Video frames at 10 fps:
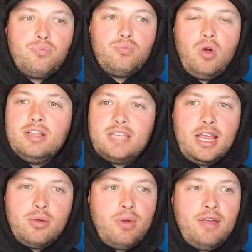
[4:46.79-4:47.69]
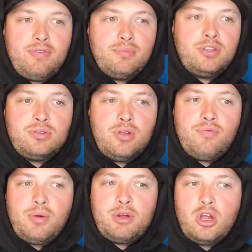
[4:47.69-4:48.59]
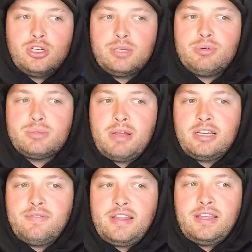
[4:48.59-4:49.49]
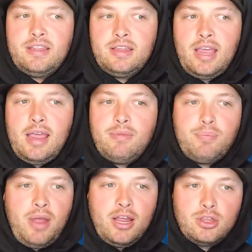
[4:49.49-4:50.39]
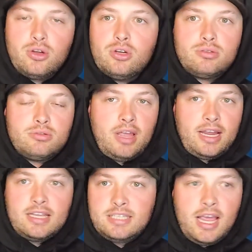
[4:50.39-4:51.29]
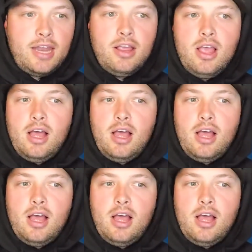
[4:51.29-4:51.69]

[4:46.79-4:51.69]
one takeaway from from a coaching perspective at the end of the game, the Panthers, like I said,